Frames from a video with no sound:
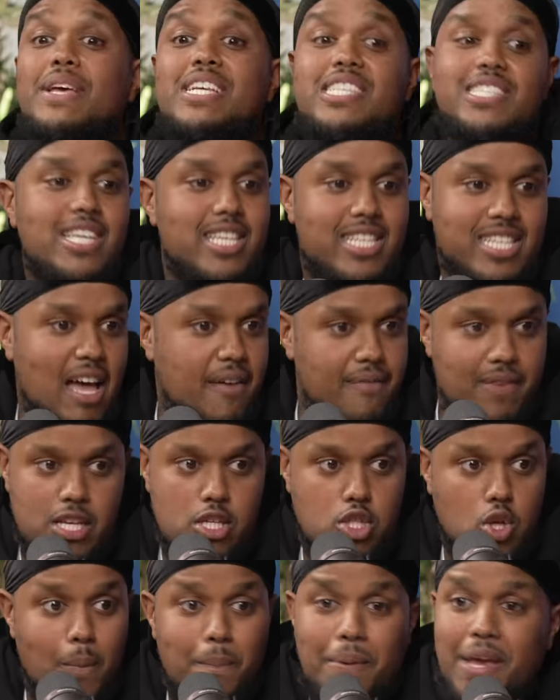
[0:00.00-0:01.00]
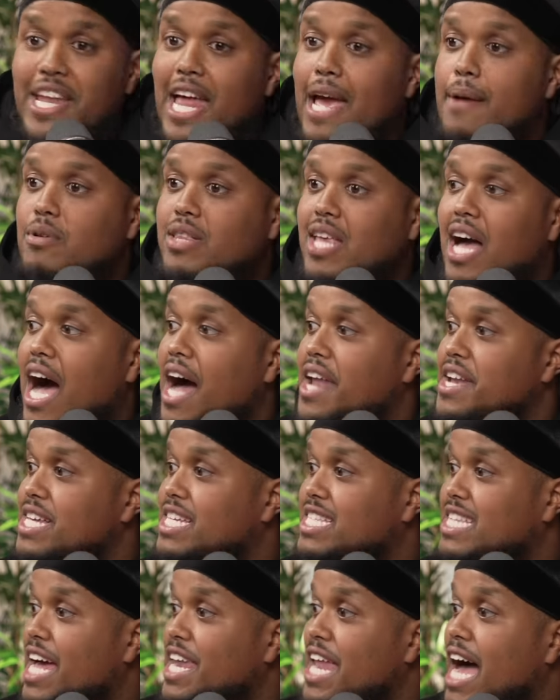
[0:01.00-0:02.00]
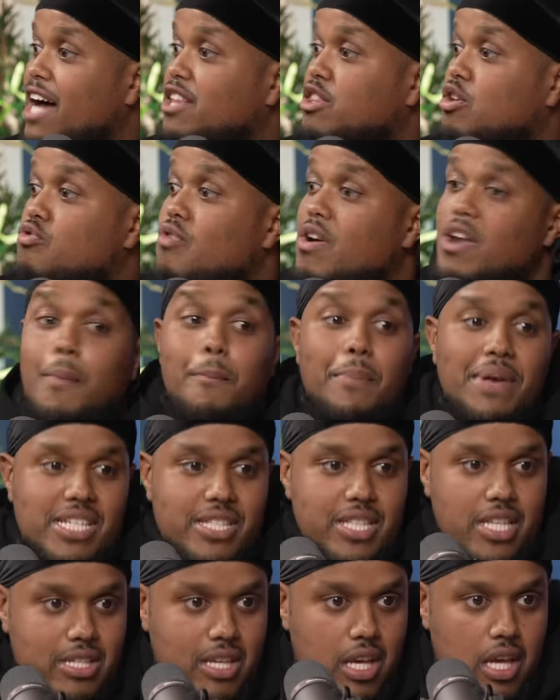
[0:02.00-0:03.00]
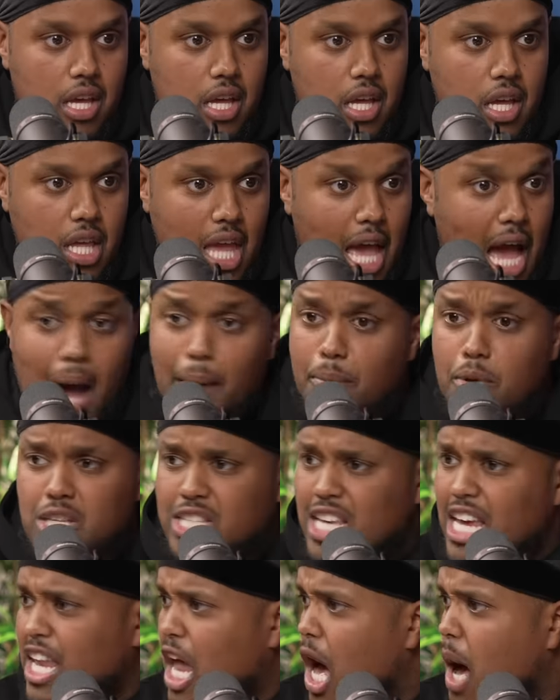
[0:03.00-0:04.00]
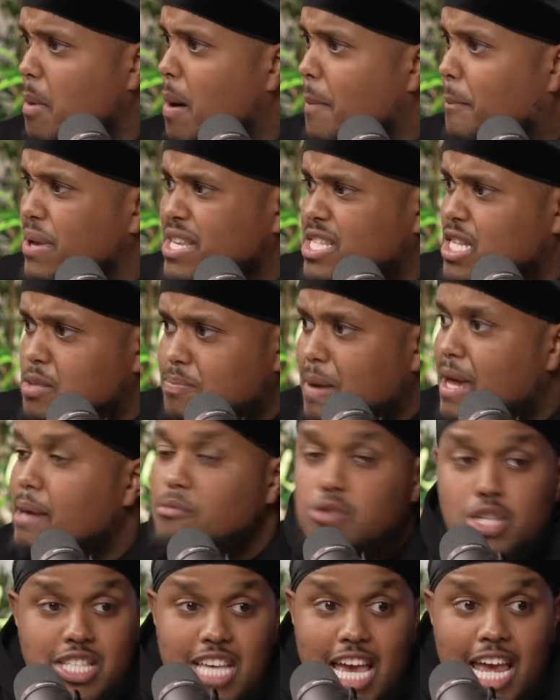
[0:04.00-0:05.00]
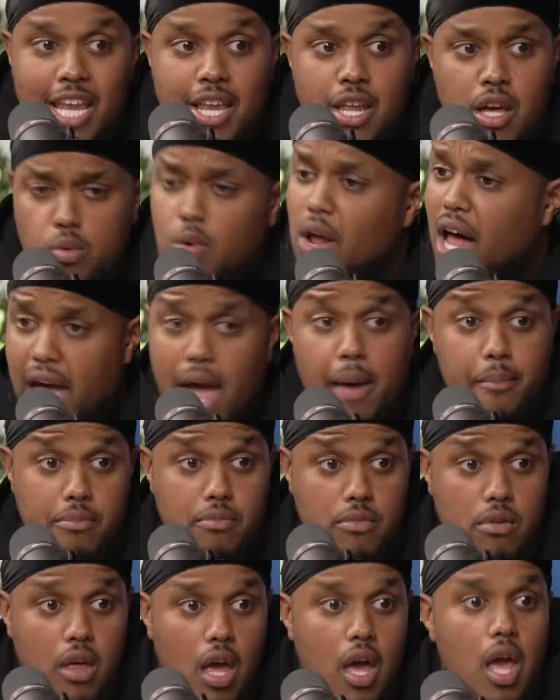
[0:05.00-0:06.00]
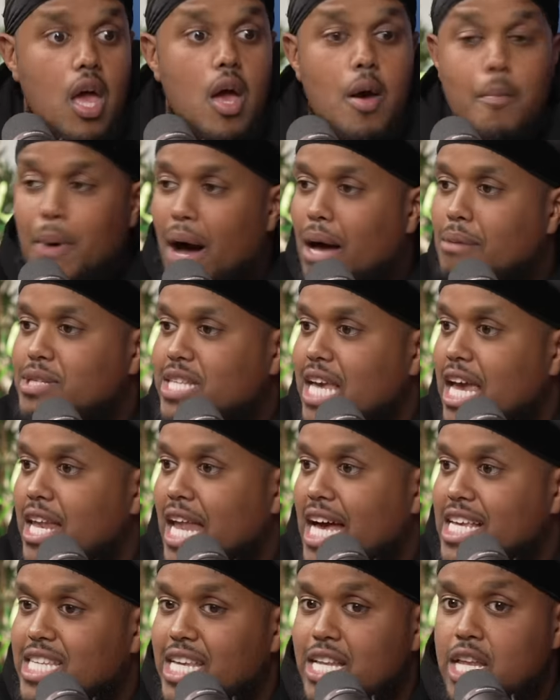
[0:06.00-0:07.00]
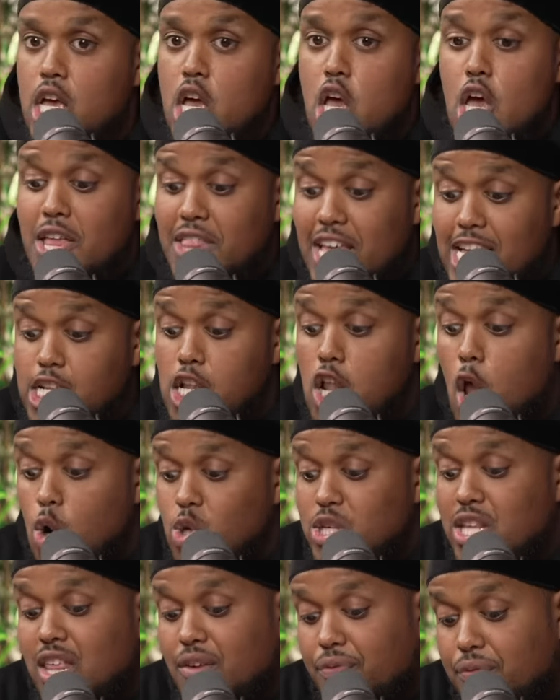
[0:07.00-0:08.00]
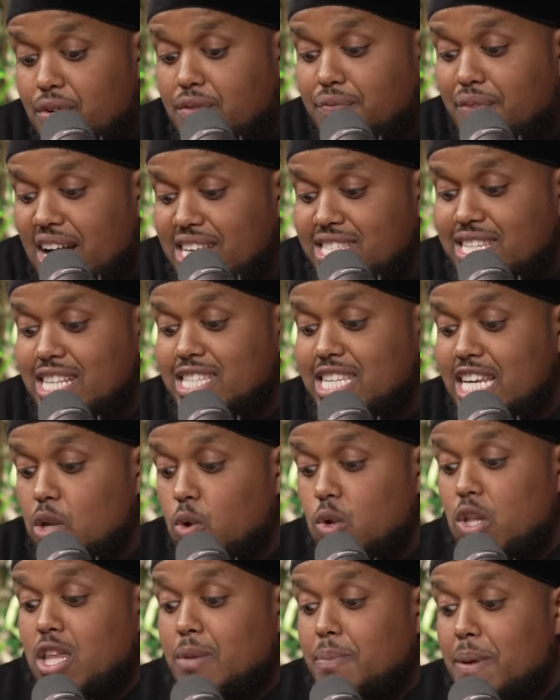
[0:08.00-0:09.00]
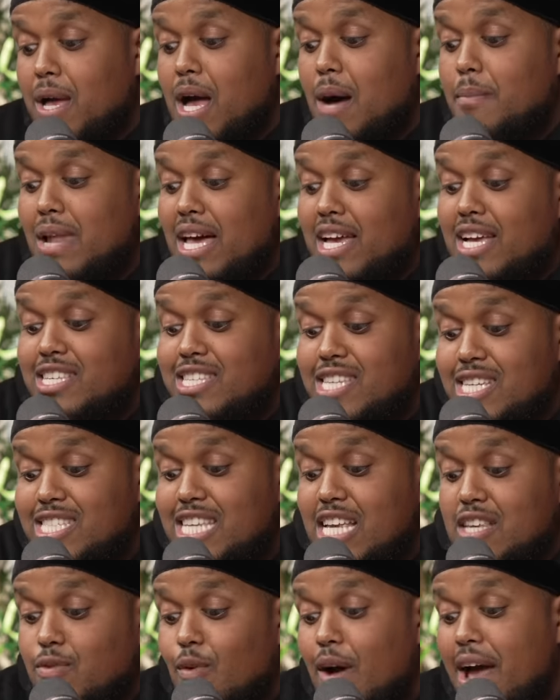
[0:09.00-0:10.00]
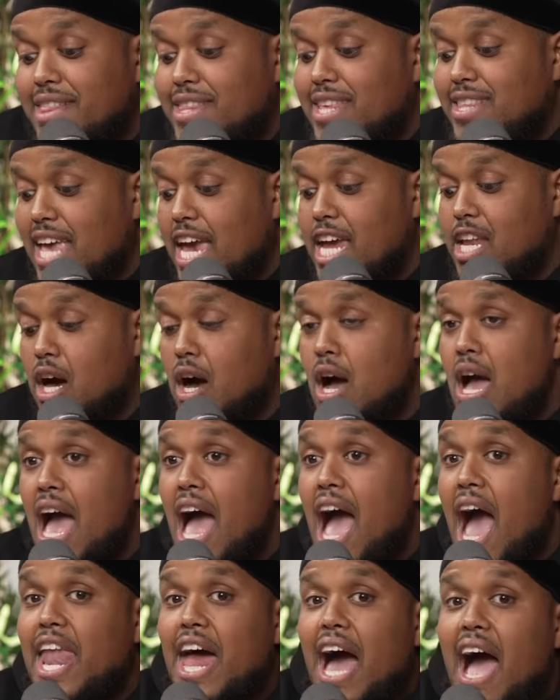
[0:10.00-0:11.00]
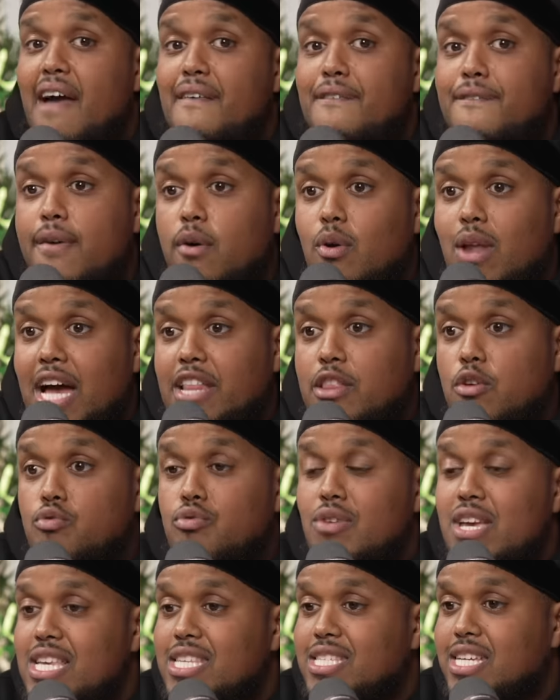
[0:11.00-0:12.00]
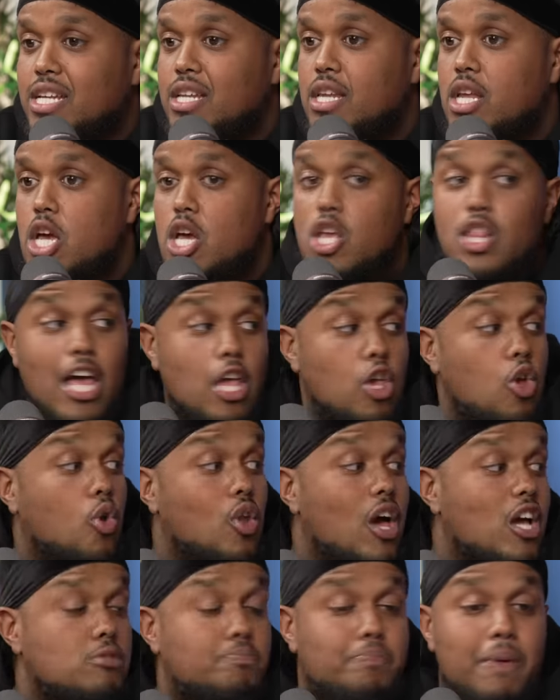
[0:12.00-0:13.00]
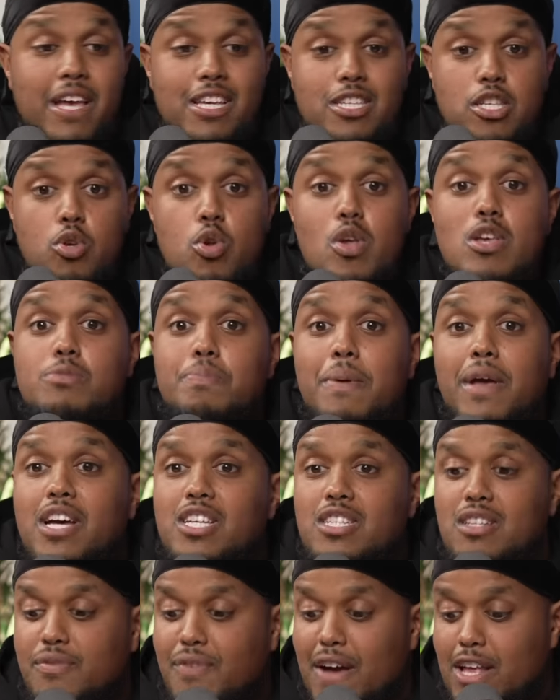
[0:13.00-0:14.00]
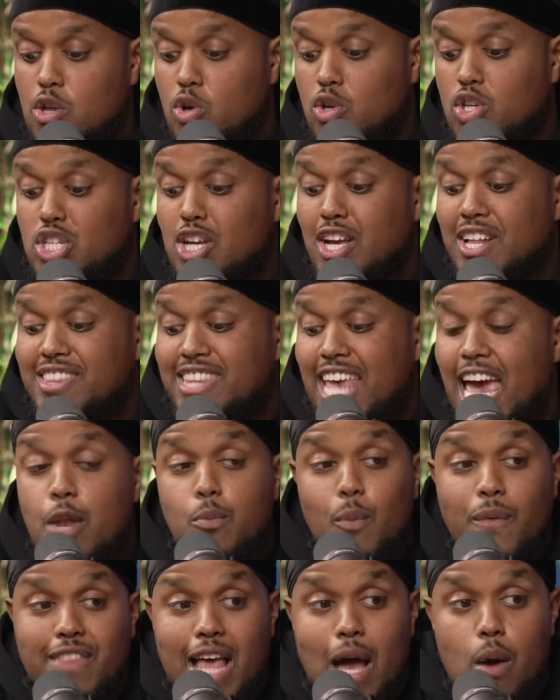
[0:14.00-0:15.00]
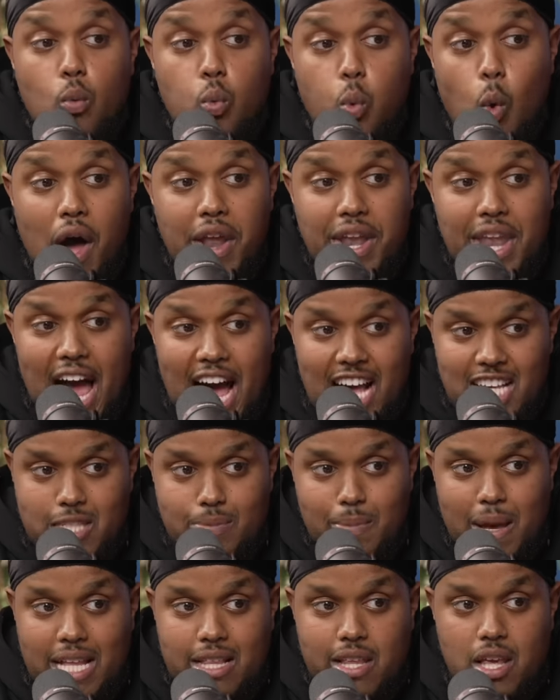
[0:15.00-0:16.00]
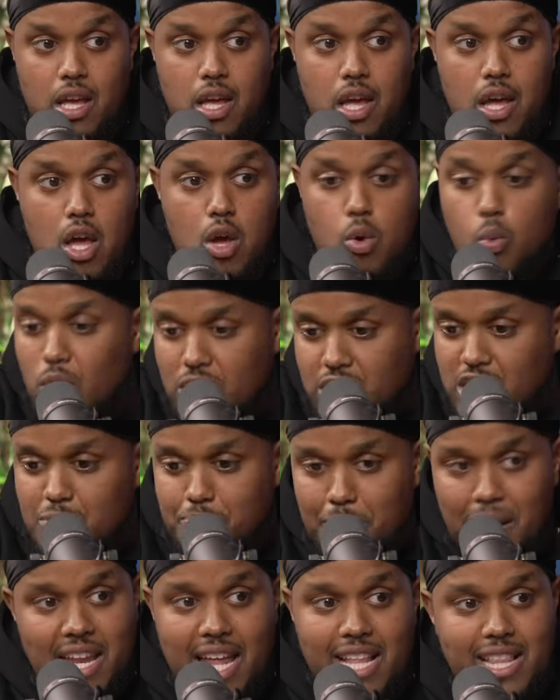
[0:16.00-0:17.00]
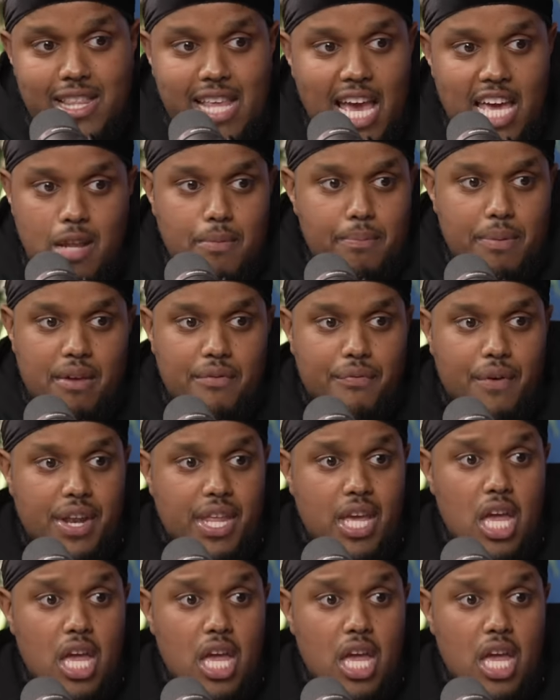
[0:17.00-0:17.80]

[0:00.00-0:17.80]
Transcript: business savvy. So being able to understand how to run a business. Yeah, I'm not saying I'm a businessman. I'm just saying, well, I am. Yeah, you are. But yeah. I'm saying, as in, there's loads of different facets in order to become like a successful entertainer. And I feel like the reason that you're not as big as you is because of the fact you're just content with that one aspect, which is being entertaining and being